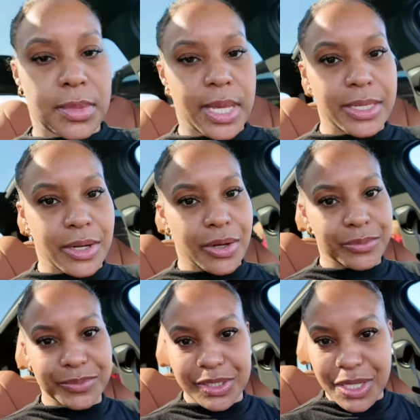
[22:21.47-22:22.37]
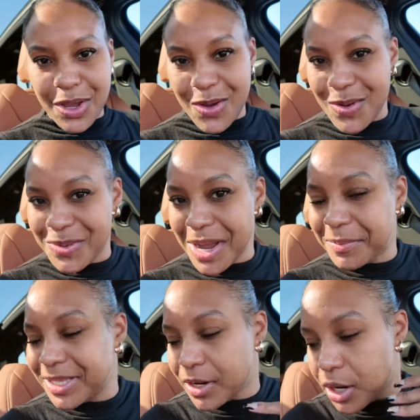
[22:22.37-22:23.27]
Hey y'all. So
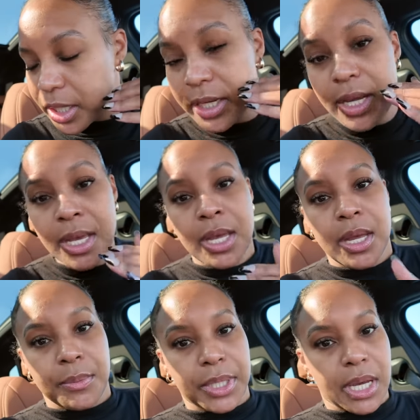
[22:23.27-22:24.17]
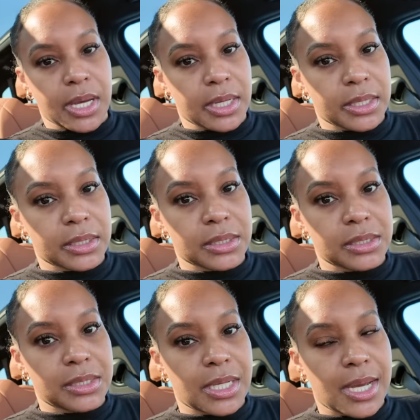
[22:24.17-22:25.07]
I'm in the car
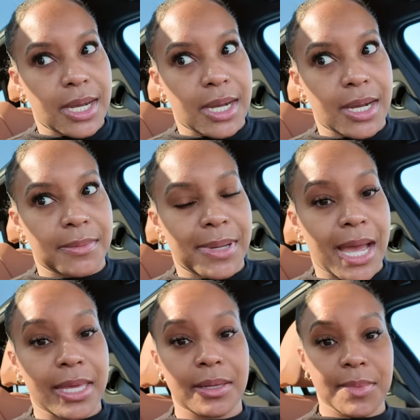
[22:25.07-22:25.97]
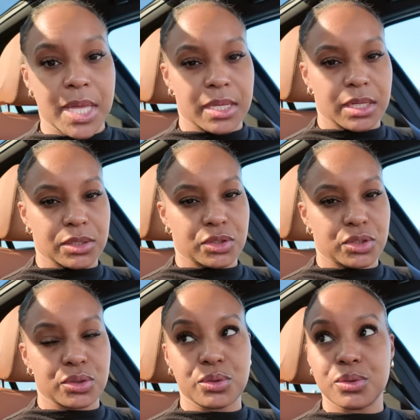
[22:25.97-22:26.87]
because um, I am headed
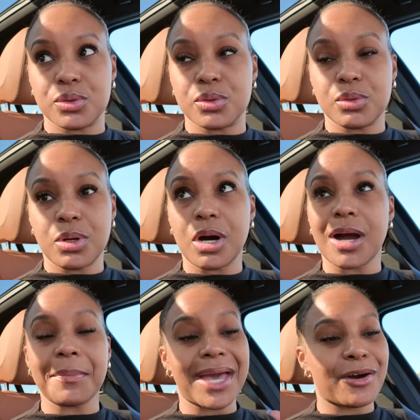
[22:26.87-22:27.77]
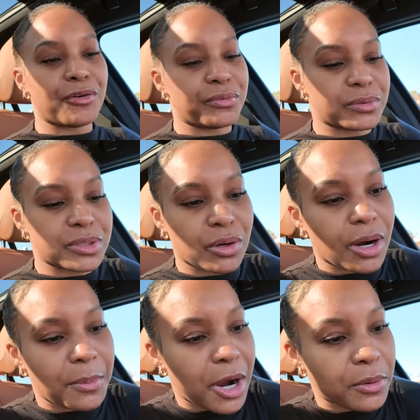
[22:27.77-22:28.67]
to, I'm at Whole Foods. Girl,
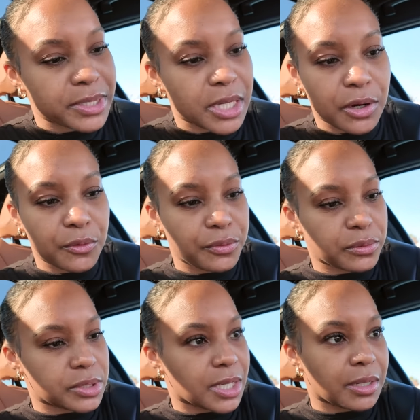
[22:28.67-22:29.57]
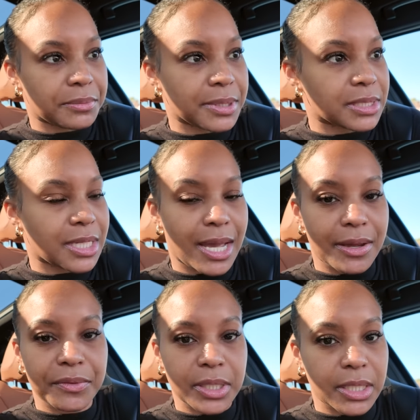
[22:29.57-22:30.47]
I'm always at Whole Foods now because they
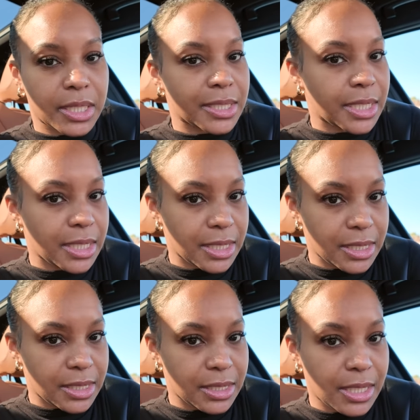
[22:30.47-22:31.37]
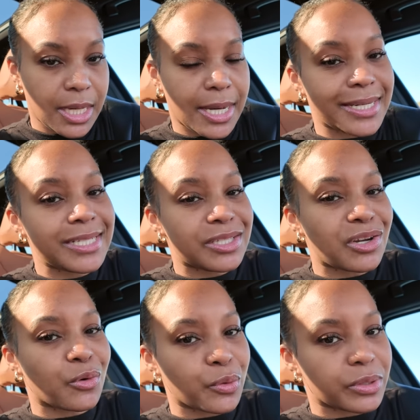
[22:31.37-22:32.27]
got everything I need. I need to
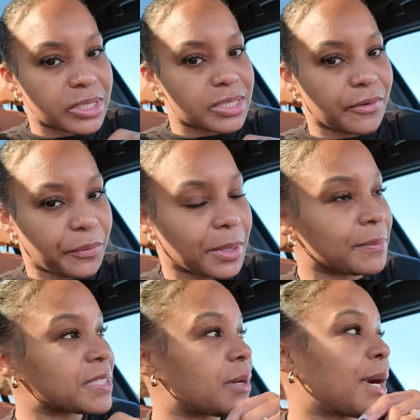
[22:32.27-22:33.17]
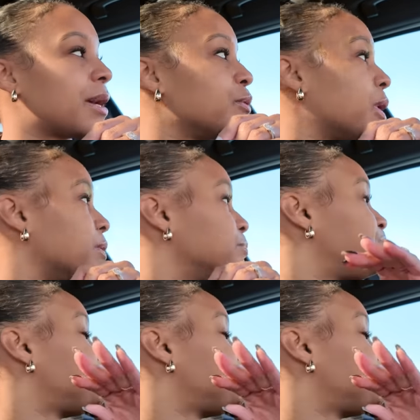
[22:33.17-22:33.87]
start ordering this stuff from Amazon, but either way.